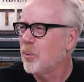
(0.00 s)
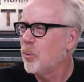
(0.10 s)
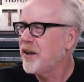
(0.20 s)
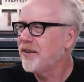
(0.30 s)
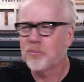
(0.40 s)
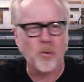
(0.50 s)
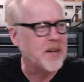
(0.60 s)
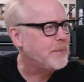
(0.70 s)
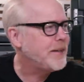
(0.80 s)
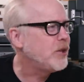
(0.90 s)
what is why
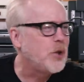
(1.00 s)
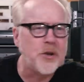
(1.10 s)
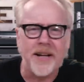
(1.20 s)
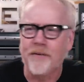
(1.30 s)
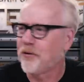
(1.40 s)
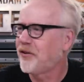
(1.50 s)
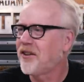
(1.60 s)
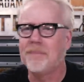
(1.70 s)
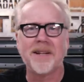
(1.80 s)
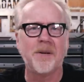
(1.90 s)
I'd be looking for
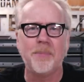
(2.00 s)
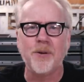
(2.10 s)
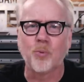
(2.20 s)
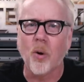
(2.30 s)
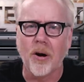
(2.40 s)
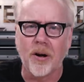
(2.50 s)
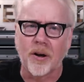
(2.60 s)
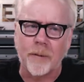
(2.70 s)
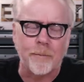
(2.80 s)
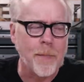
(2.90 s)
something to be wrong?